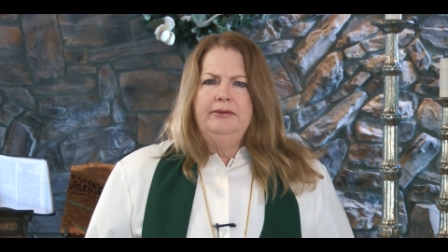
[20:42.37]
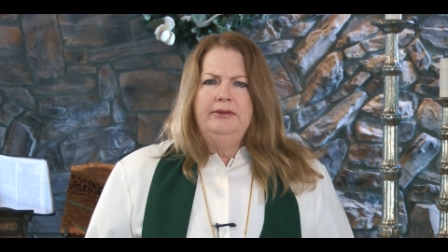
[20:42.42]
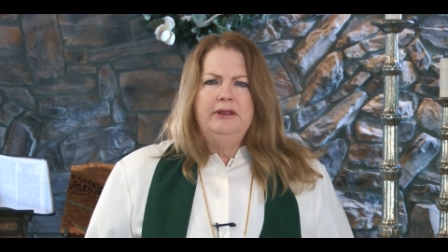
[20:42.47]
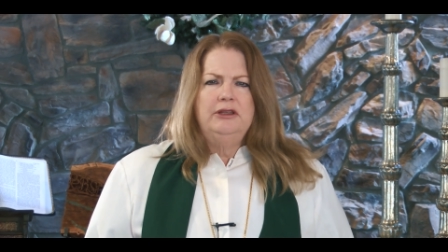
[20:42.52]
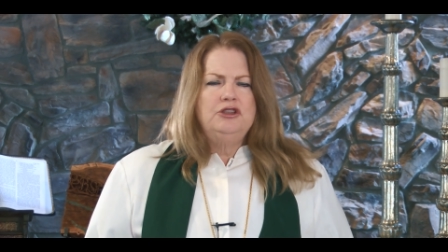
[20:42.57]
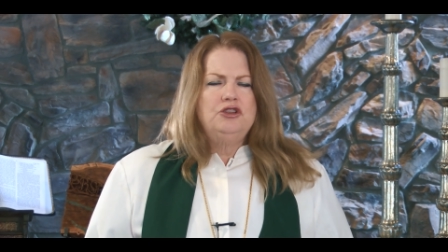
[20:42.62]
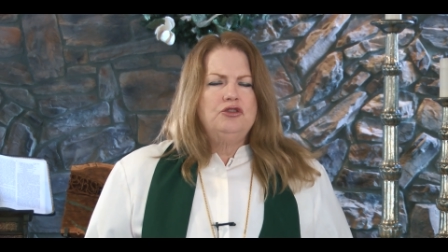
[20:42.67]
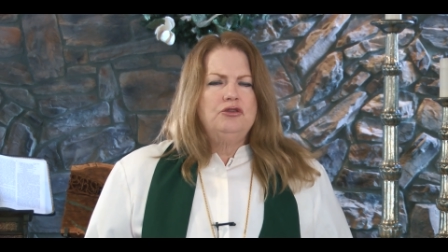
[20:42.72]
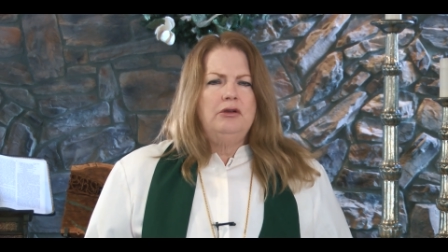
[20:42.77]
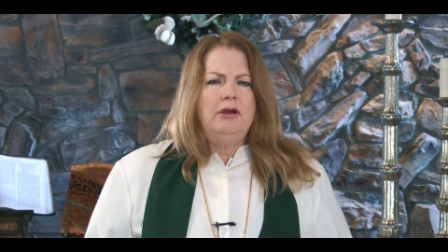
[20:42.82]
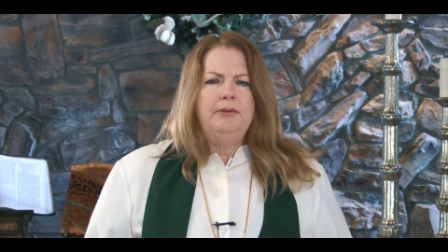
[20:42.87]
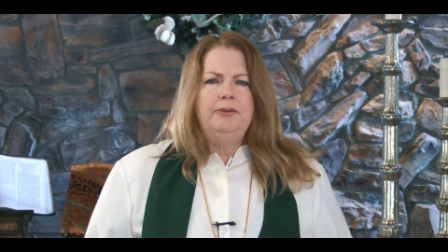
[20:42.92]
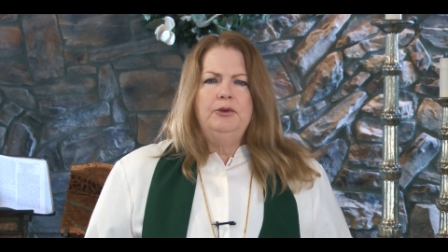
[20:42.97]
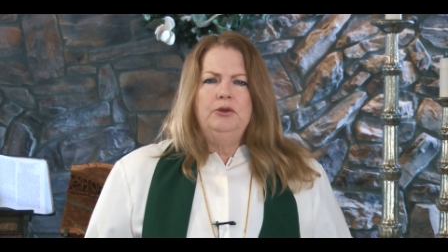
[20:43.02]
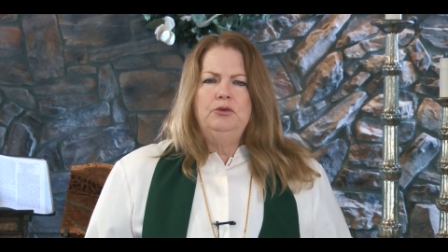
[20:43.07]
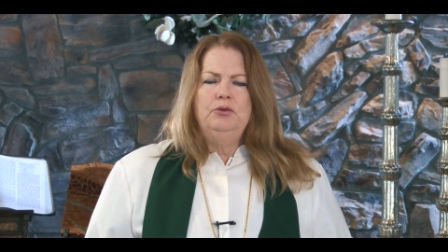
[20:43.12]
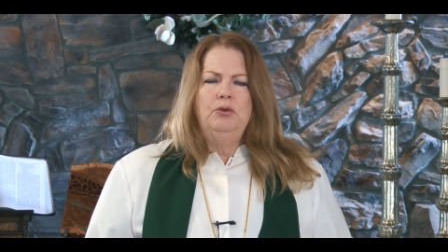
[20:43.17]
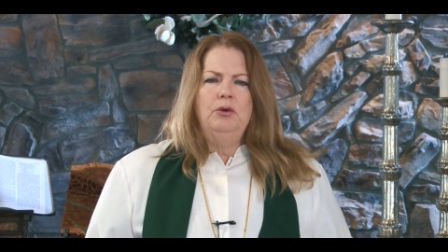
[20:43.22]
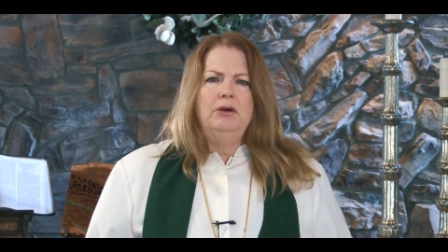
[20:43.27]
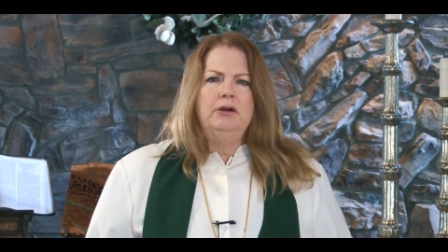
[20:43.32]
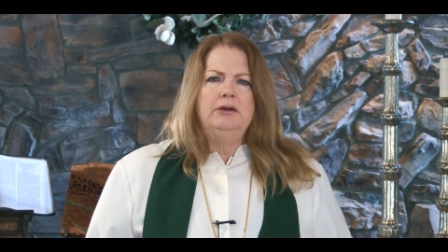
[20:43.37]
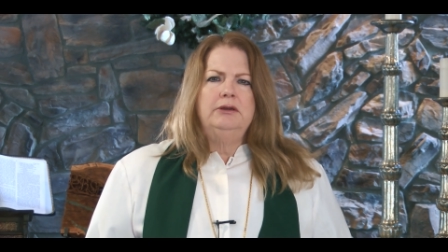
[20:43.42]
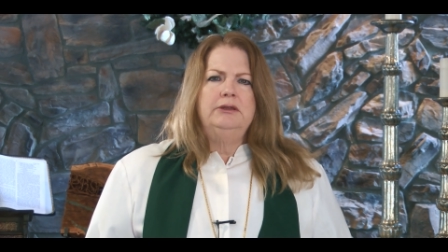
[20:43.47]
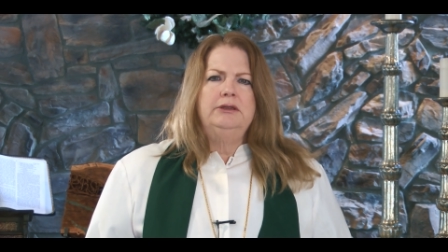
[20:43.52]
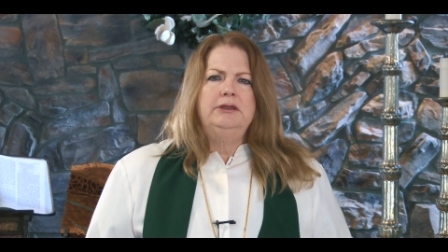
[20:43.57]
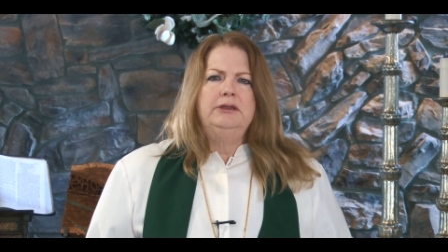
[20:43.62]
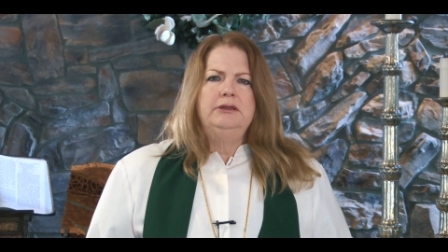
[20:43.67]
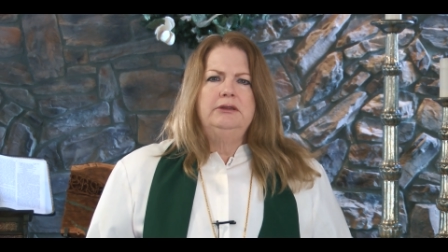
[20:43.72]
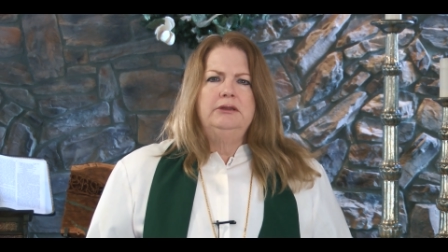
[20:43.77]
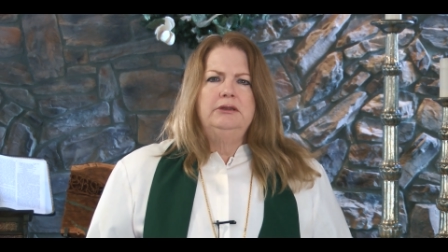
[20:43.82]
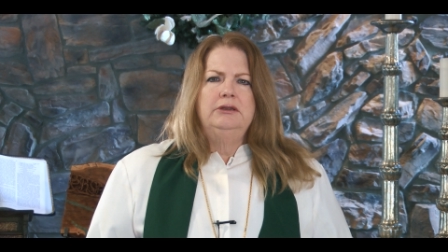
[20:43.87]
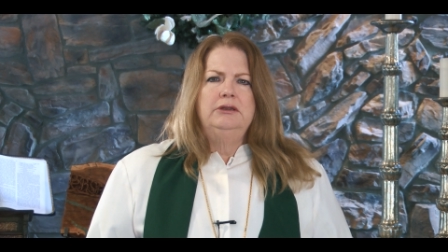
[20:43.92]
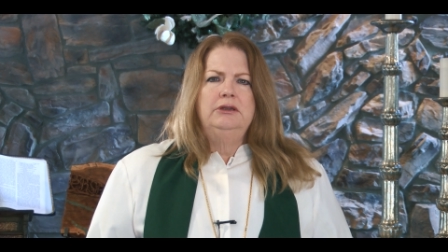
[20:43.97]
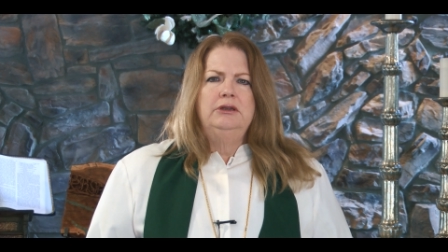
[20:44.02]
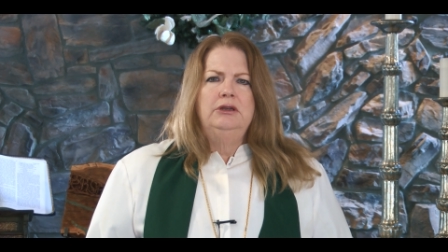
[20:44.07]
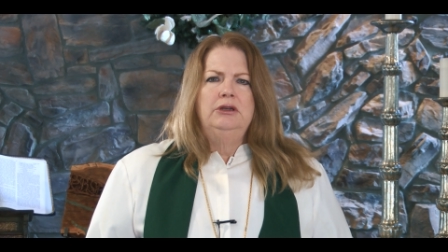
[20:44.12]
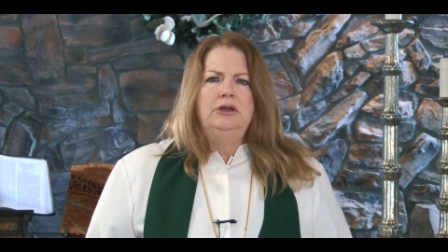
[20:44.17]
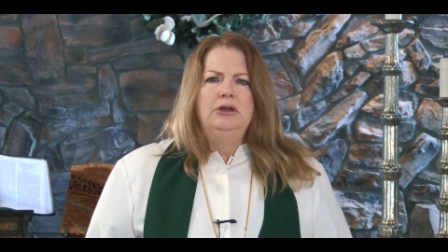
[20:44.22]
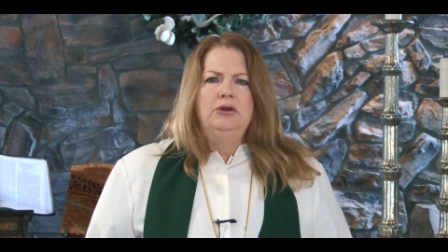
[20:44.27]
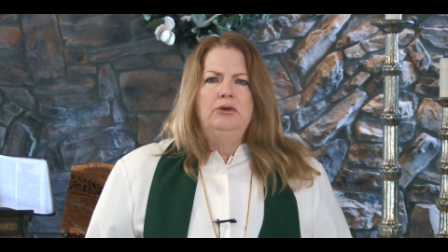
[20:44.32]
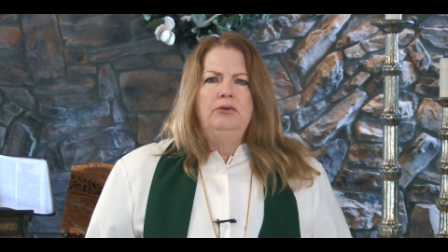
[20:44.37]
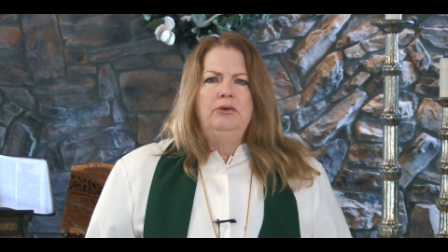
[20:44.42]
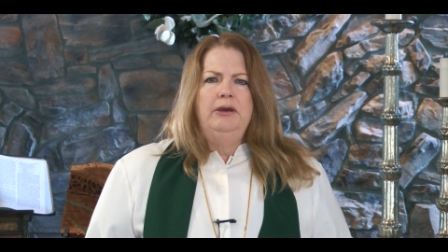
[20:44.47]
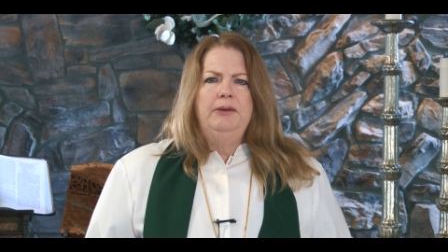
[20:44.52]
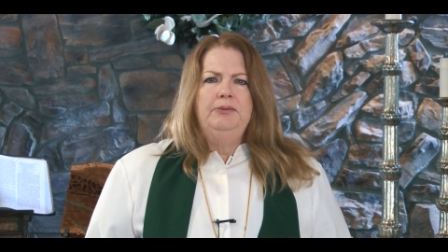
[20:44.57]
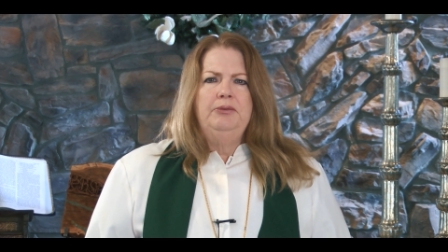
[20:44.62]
this troubled world. We